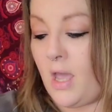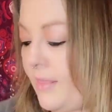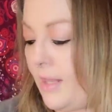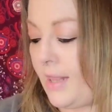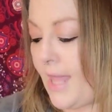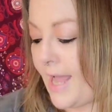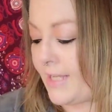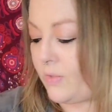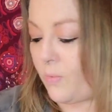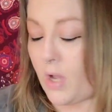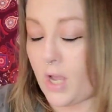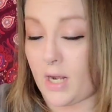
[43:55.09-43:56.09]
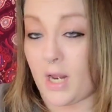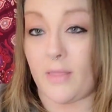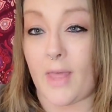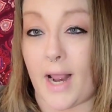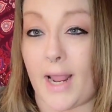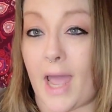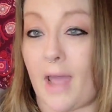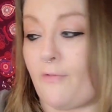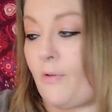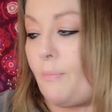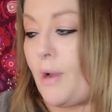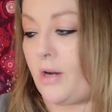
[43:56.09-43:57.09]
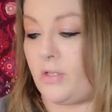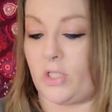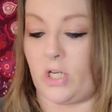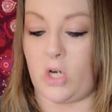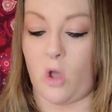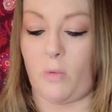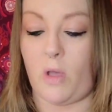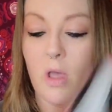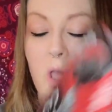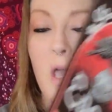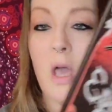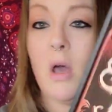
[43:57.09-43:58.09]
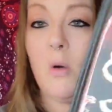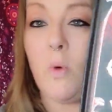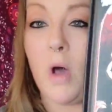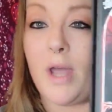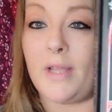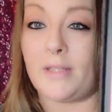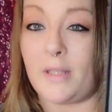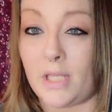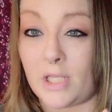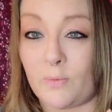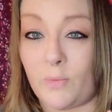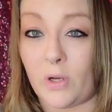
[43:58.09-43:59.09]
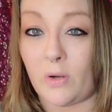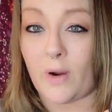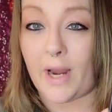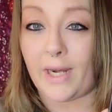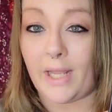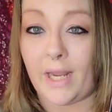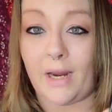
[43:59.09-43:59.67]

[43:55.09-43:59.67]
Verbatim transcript: The last one that I got from Barnes and Noble was this book right